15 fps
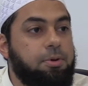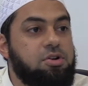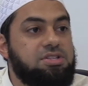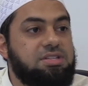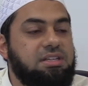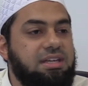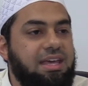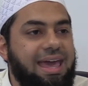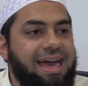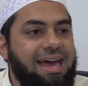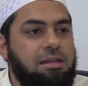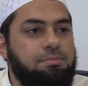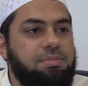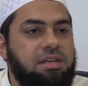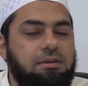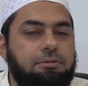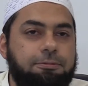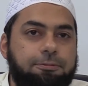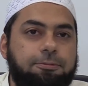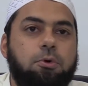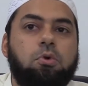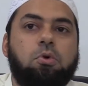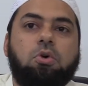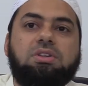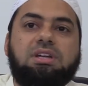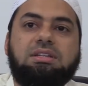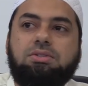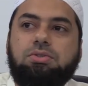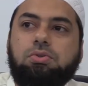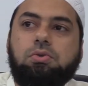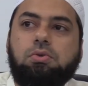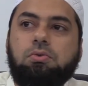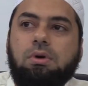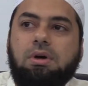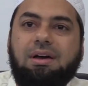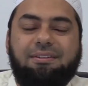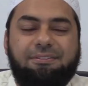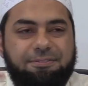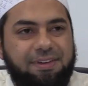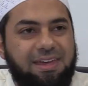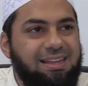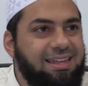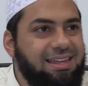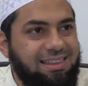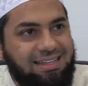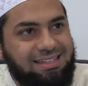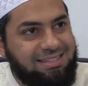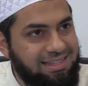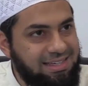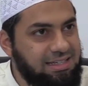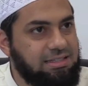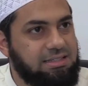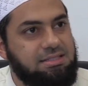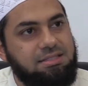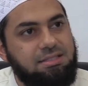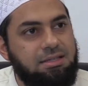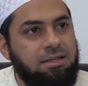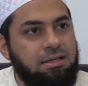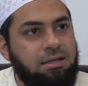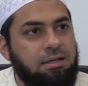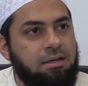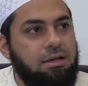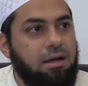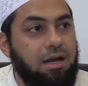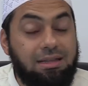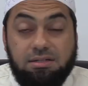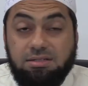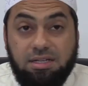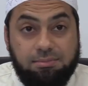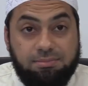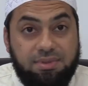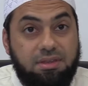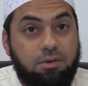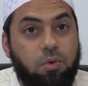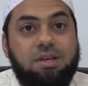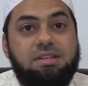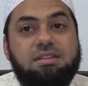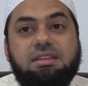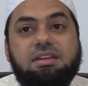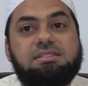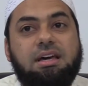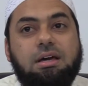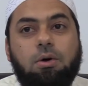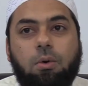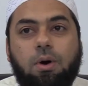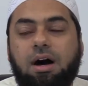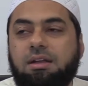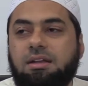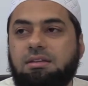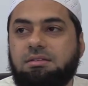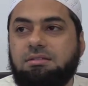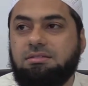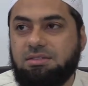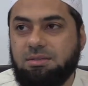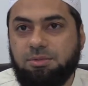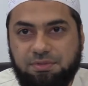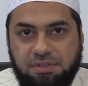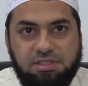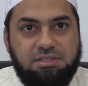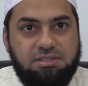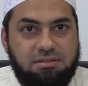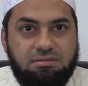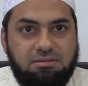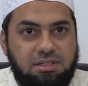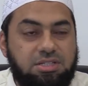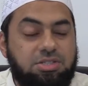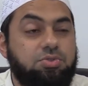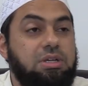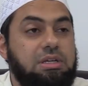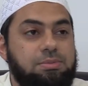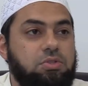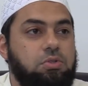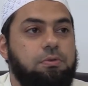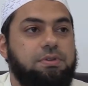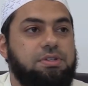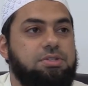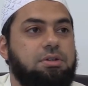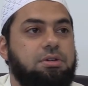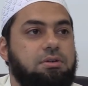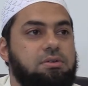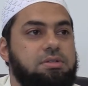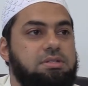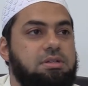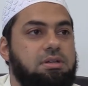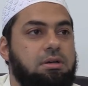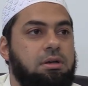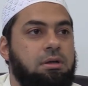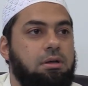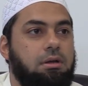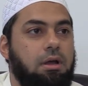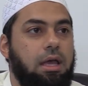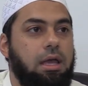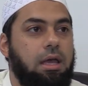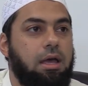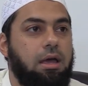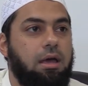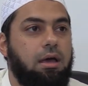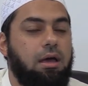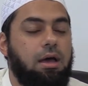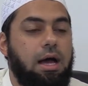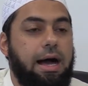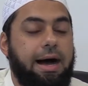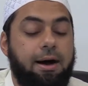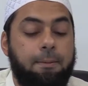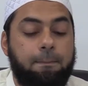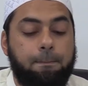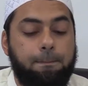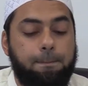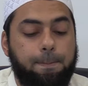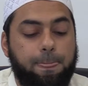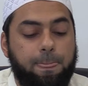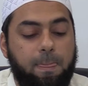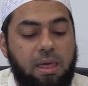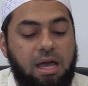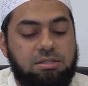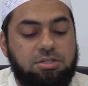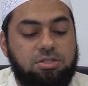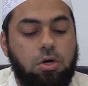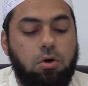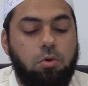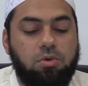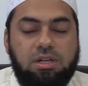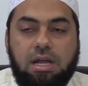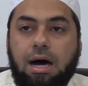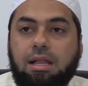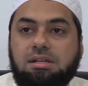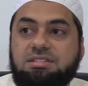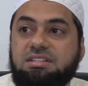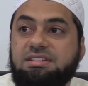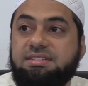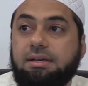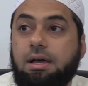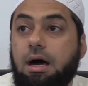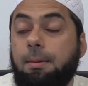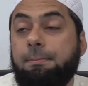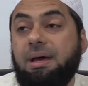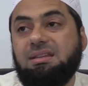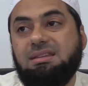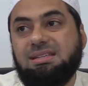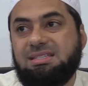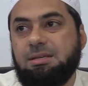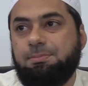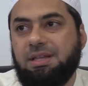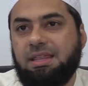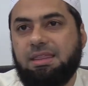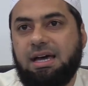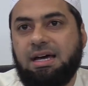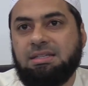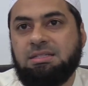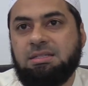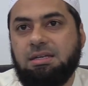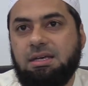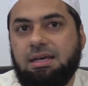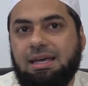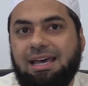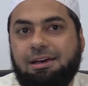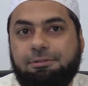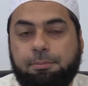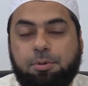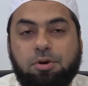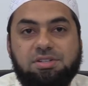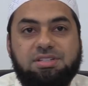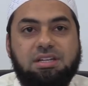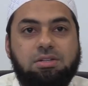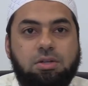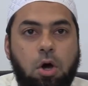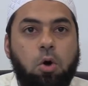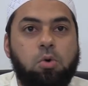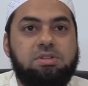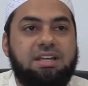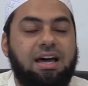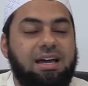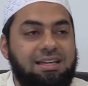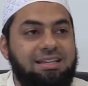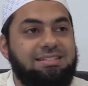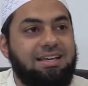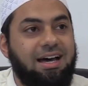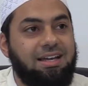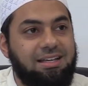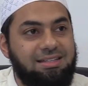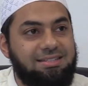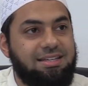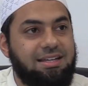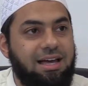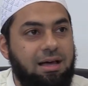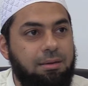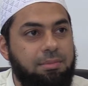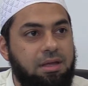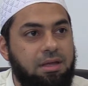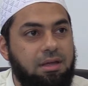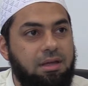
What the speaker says: person can be fooled into feeling these things, And there's some crazy things that go on in some of these extreme Sufi circles, right? And so knowledge needs to come and discipline that. If a person knows that Isa alayhi salam